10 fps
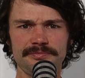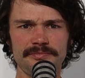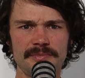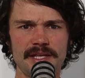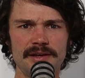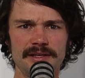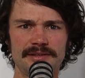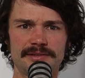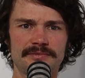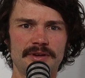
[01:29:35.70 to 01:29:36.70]
yeah, I
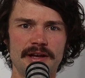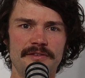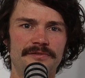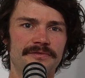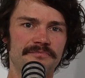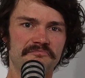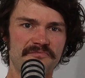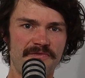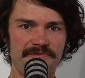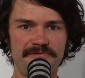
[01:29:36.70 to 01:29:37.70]
guess I've
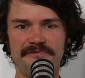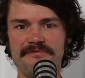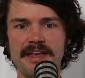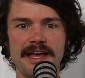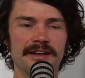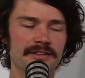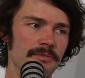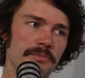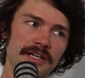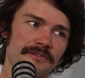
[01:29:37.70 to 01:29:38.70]
found the
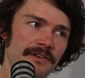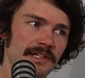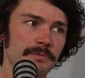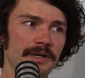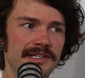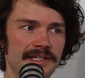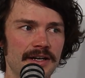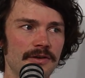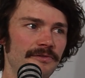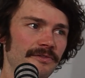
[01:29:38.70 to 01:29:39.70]
benefits
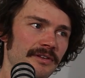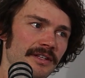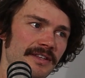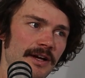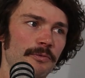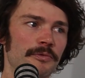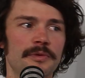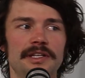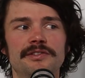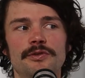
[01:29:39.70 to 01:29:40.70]
myself, and it's helped
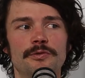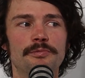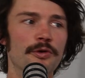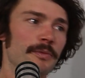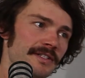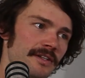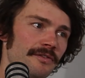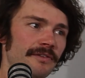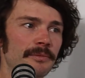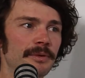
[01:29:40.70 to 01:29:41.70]
me to pull myself
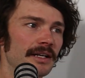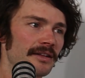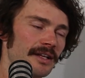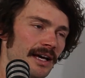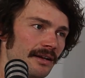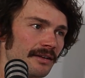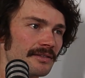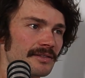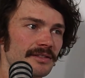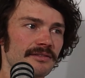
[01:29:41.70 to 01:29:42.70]
up out of the
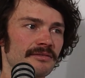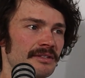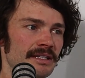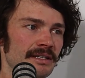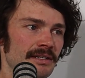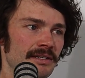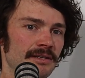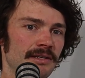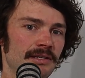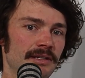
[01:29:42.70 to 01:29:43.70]
darkness. And
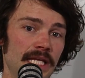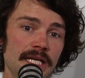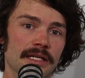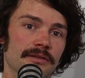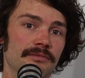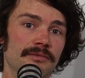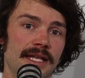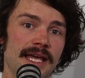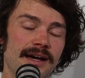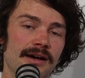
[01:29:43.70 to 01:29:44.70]
yeah,
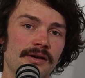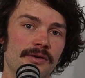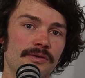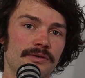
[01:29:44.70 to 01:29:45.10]
now